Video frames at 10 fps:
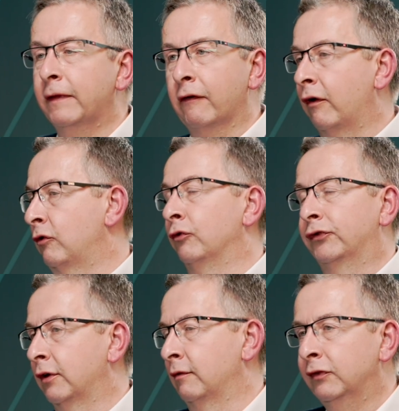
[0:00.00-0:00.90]
There are
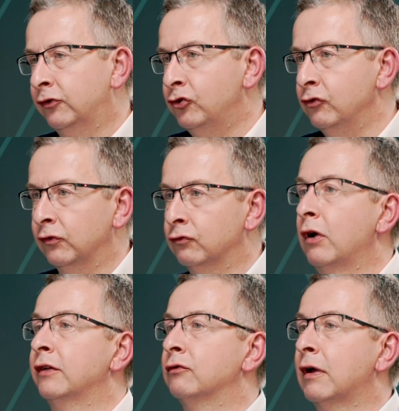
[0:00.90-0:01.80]
also institutions
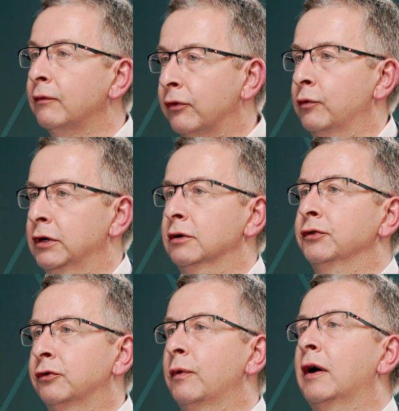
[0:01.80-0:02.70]
right around the
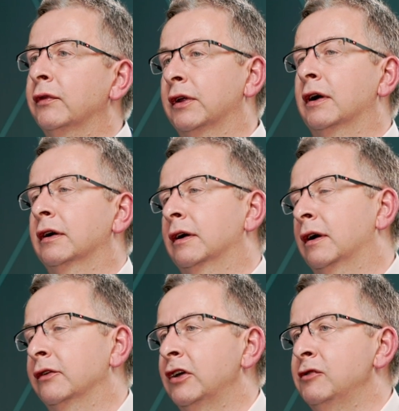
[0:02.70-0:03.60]
world as well that are,
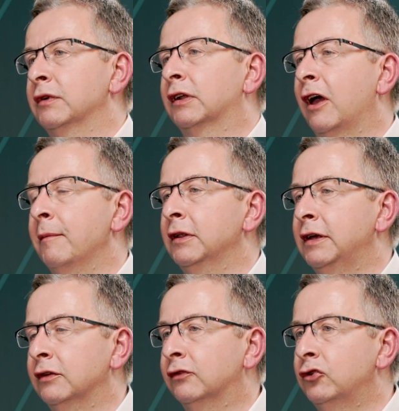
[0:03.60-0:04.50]
are genuine climate
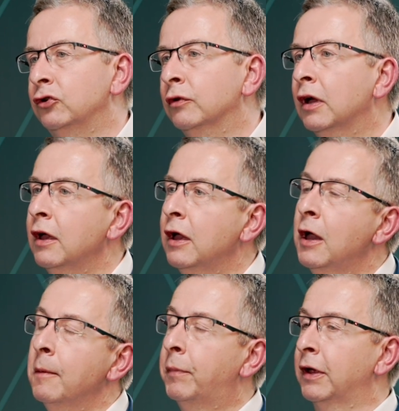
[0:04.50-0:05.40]
leaders too.
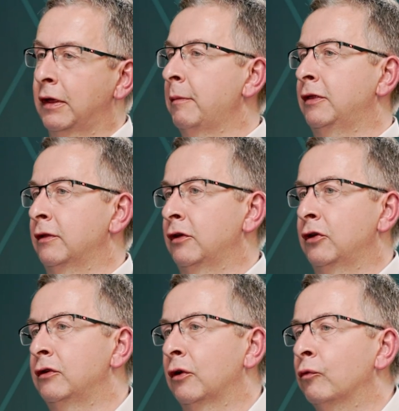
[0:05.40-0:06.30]
But I mean,
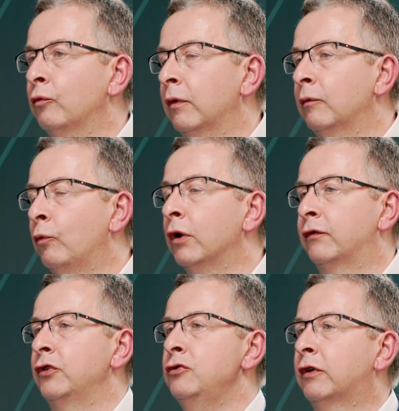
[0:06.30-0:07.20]
you know, one
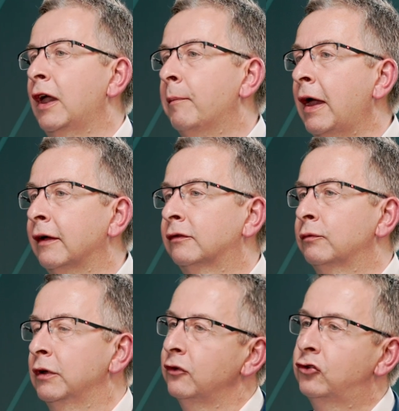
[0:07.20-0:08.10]
of the UK banks,
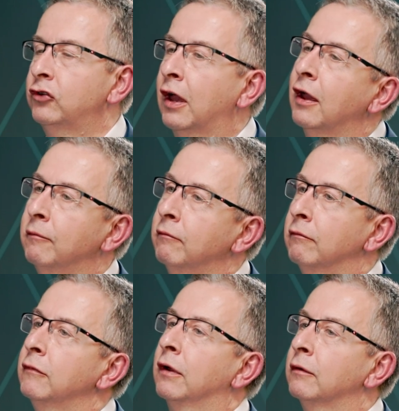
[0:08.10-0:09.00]
which um,
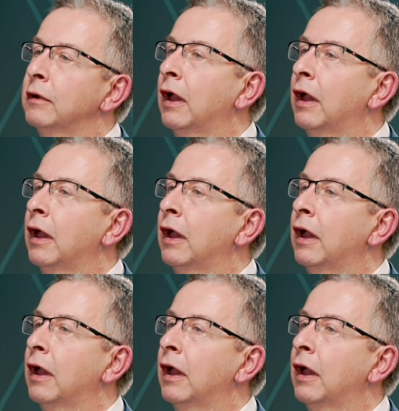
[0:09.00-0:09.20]
you know,